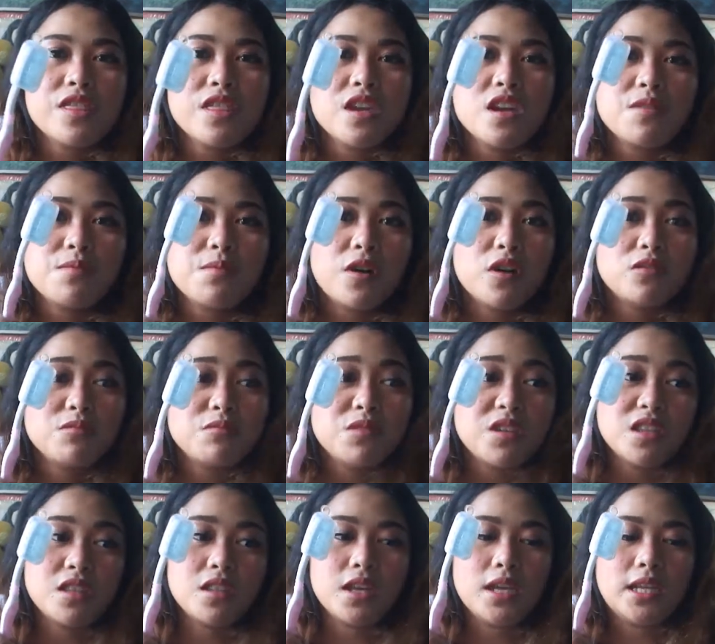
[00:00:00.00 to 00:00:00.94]
thing about
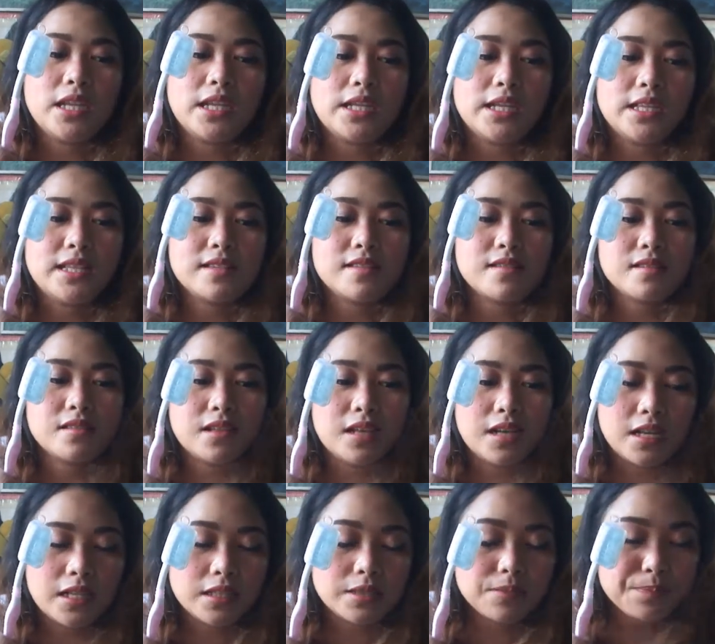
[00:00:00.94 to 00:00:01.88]
me then is
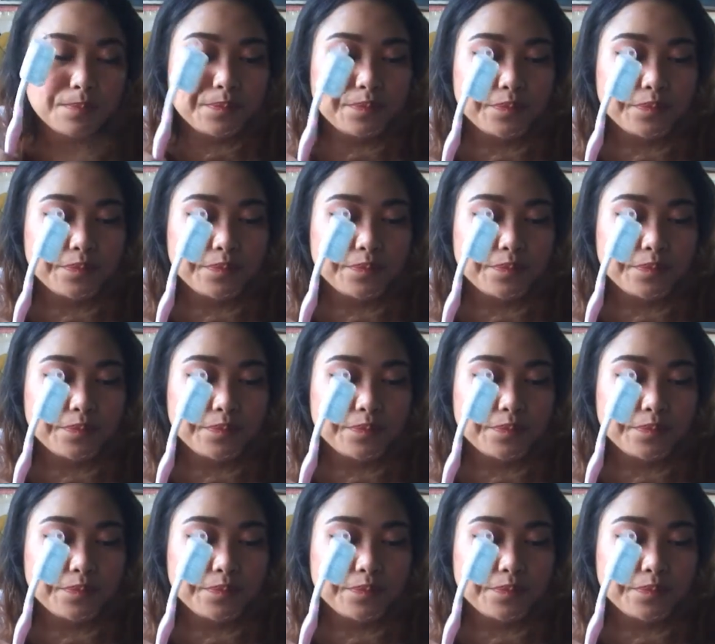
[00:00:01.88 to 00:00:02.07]
that